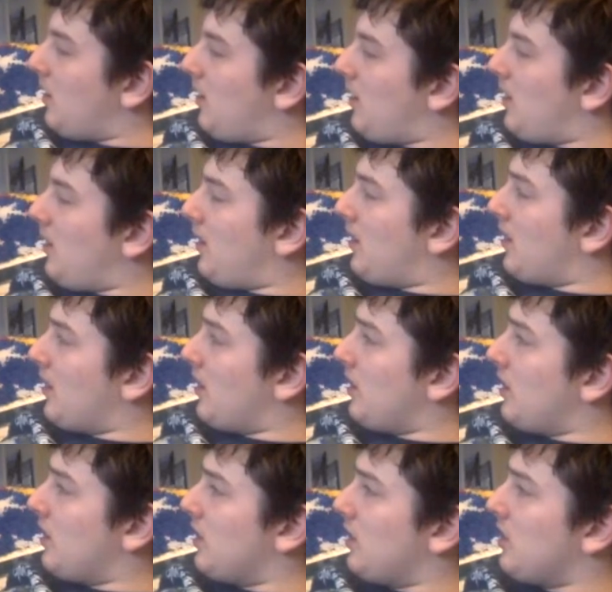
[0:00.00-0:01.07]
uh
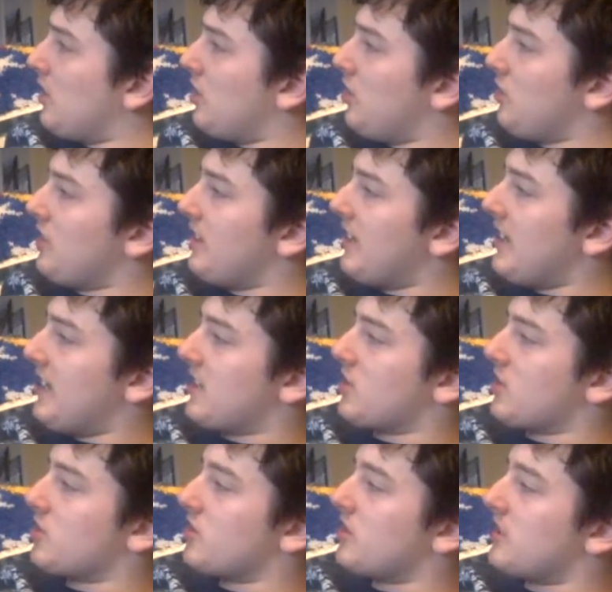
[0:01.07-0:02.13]
you can
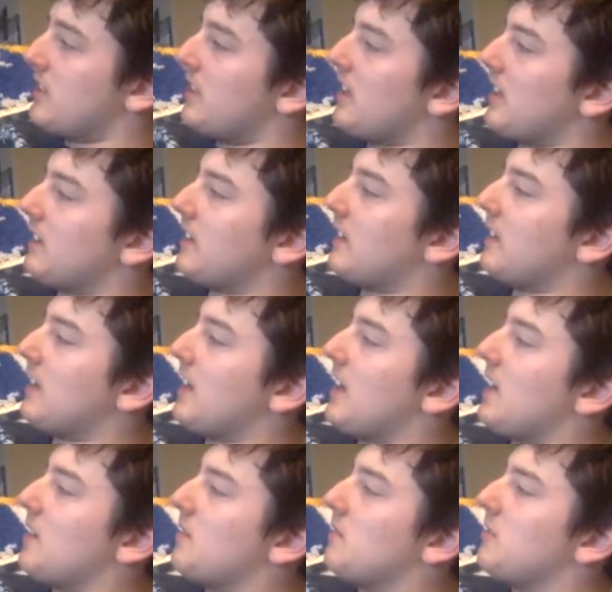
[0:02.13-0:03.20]
actually get this
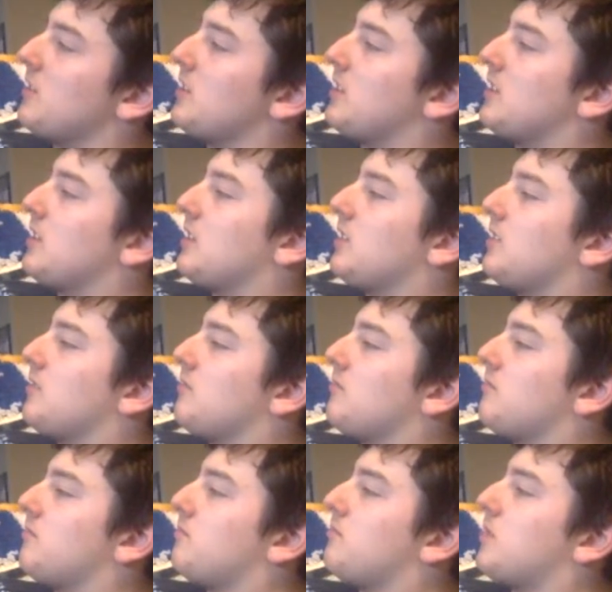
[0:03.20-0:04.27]
at
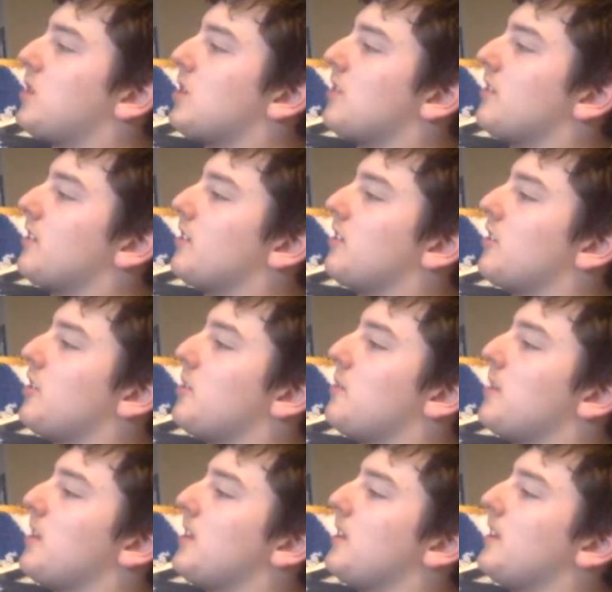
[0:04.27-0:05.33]

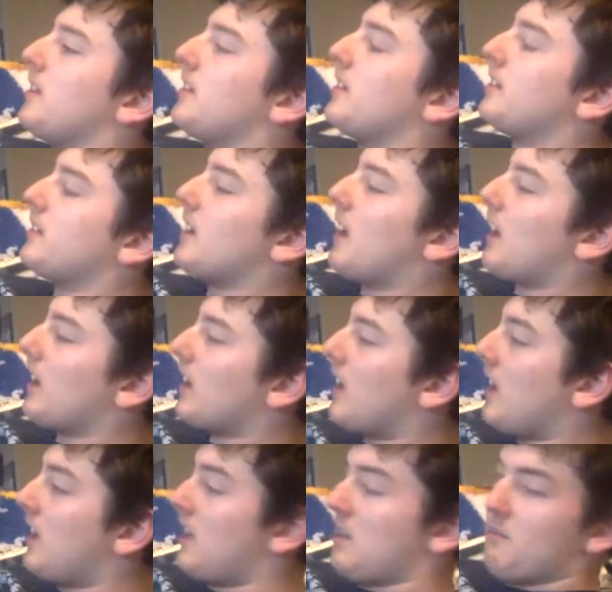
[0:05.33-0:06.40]

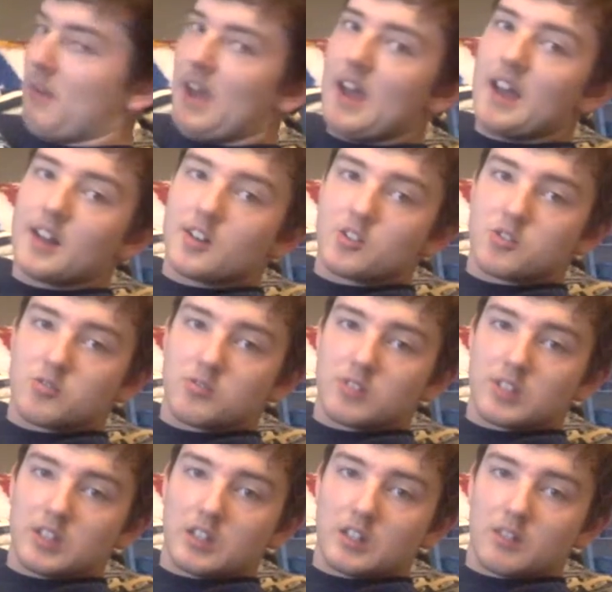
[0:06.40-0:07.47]
barnesandnoble.com
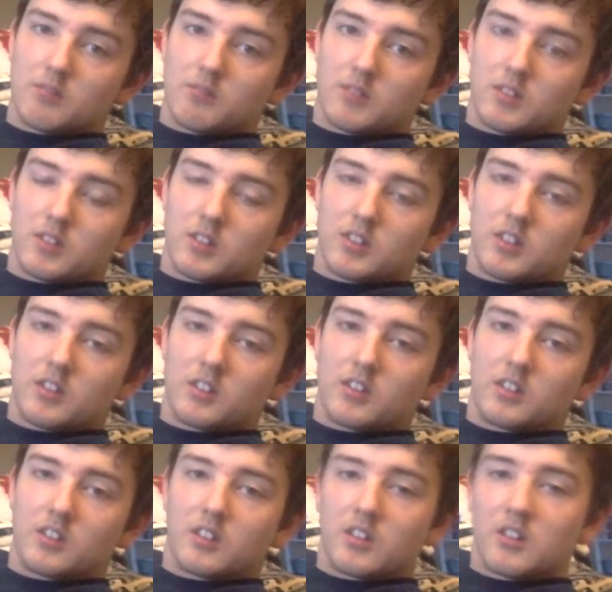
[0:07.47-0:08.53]
actually.
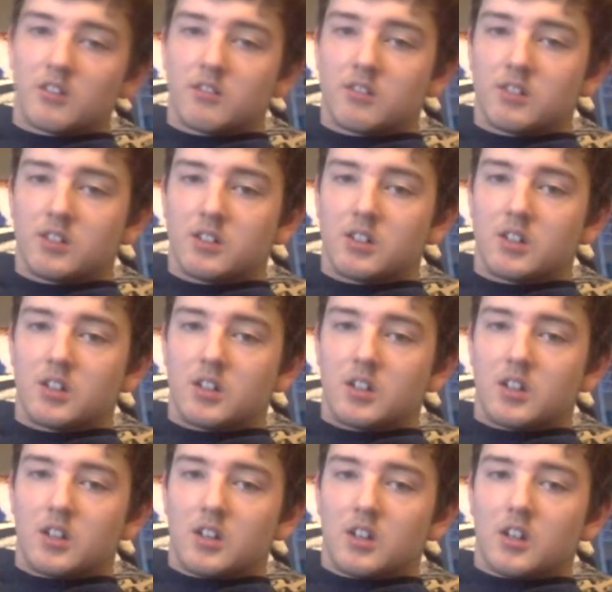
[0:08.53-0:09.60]
So
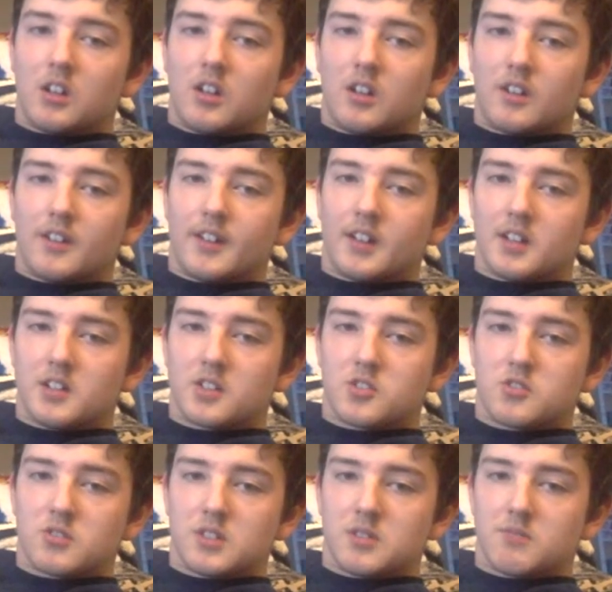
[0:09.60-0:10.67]
I'll
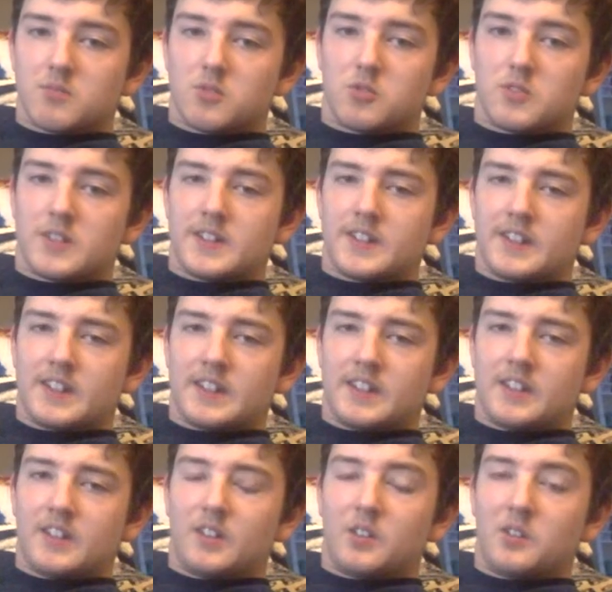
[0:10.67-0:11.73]
actually pretty
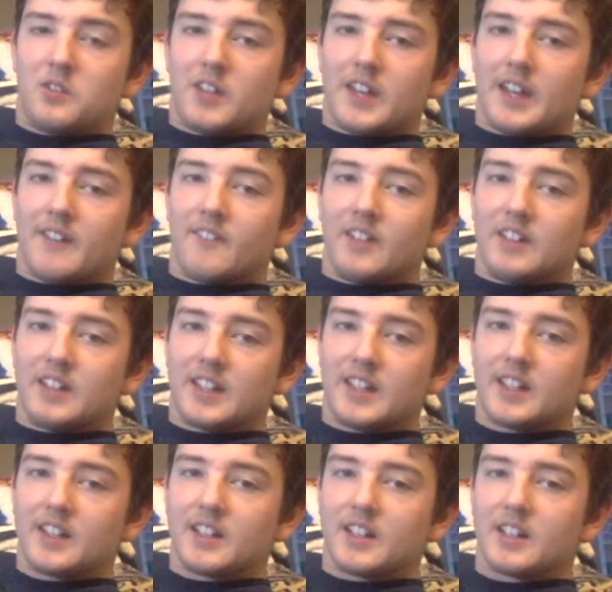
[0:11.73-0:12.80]
soon have a
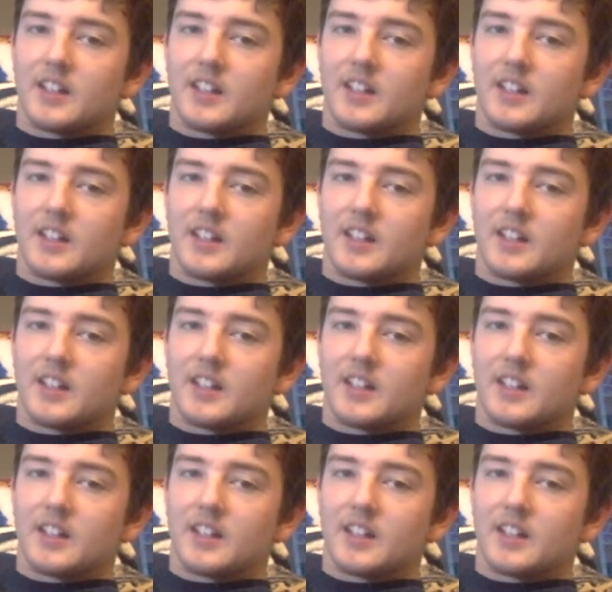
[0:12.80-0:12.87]
link